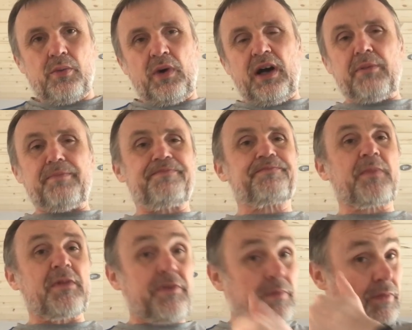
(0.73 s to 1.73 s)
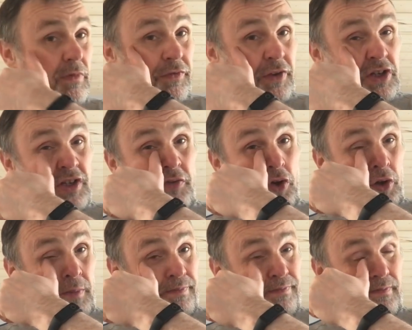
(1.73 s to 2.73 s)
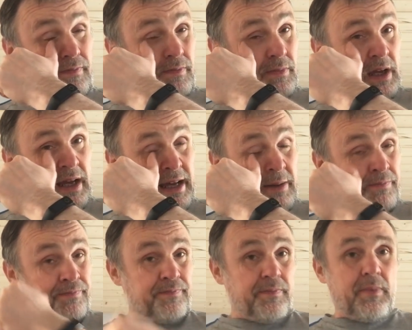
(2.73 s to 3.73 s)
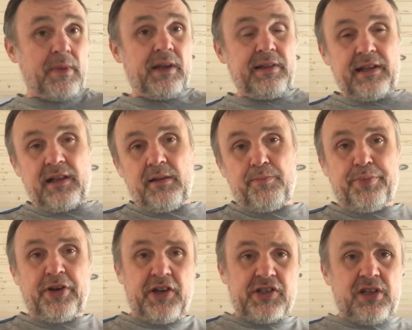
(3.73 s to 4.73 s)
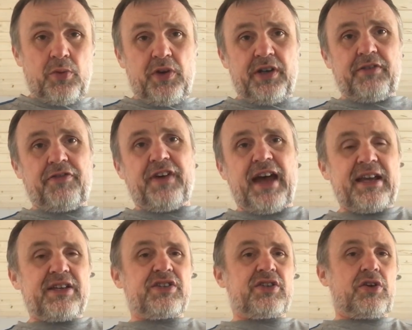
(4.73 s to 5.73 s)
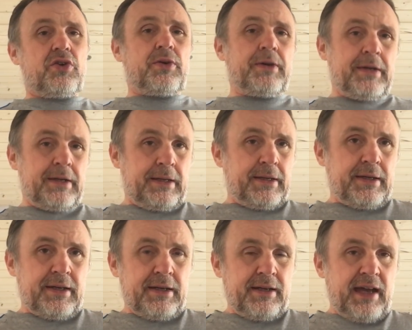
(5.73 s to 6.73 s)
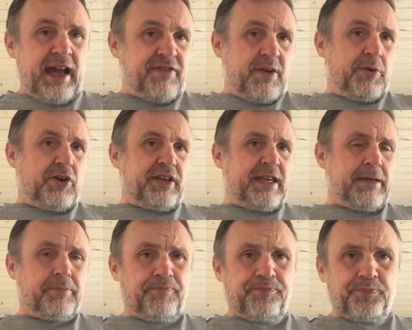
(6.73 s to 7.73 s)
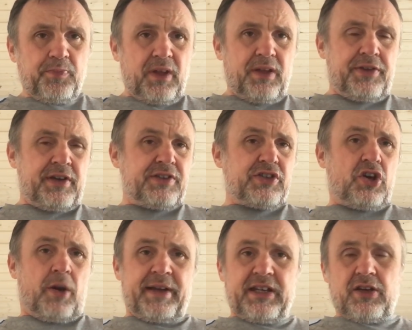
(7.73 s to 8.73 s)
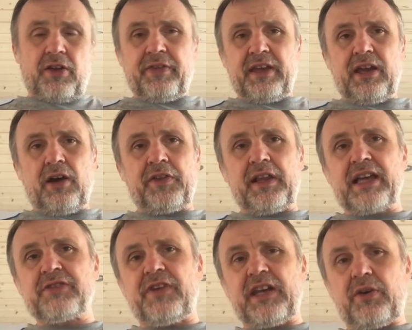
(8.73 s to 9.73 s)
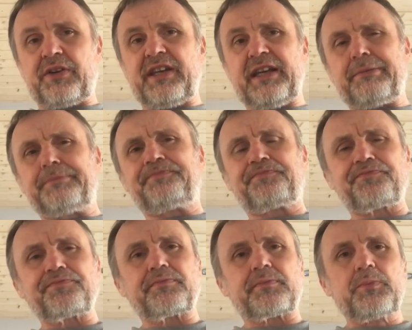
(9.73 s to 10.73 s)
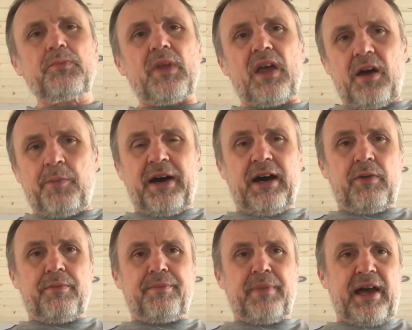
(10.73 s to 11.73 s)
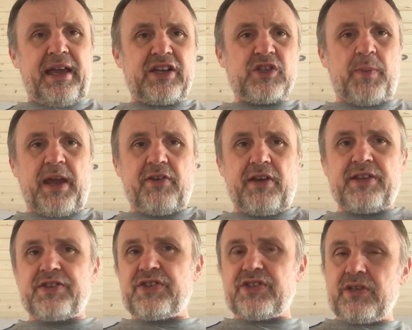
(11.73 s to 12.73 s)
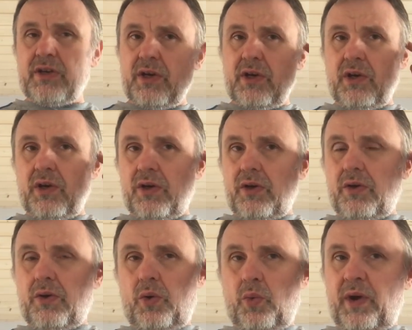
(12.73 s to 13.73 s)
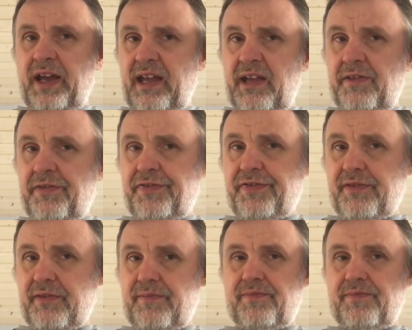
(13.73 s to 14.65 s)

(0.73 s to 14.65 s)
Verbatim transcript: Well, first of all, um, a little personal word of thanks to everybody that's commented on the on the last video I did about my experience with